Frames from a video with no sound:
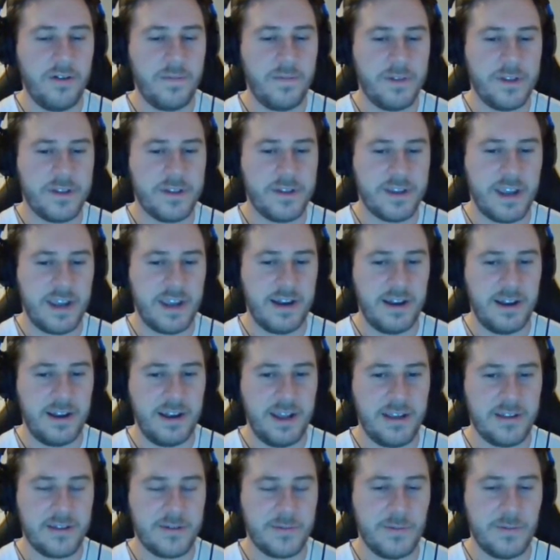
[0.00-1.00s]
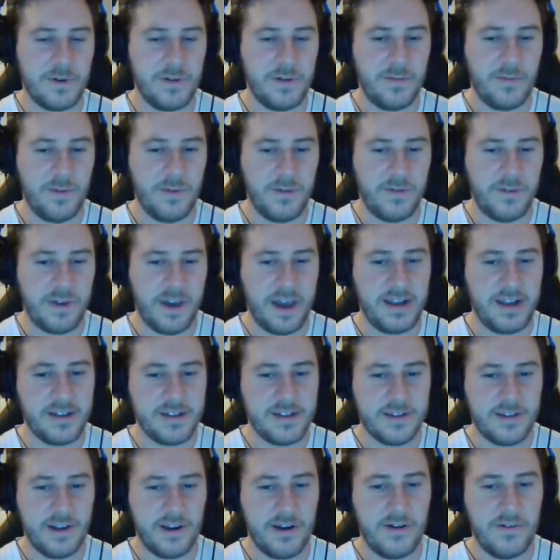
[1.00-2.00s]
the ceiling is with Cade
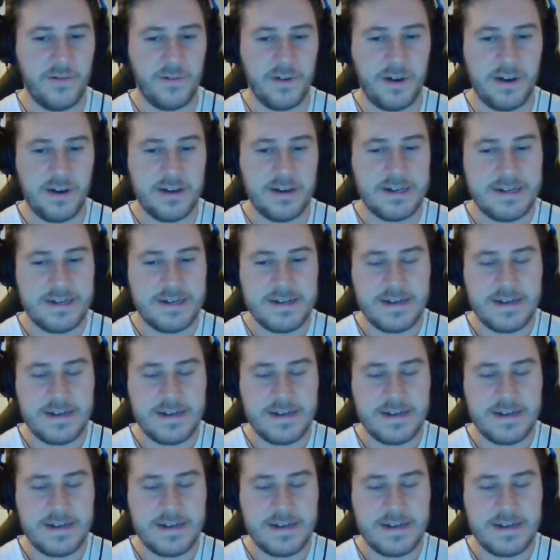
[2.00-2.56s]
Stover.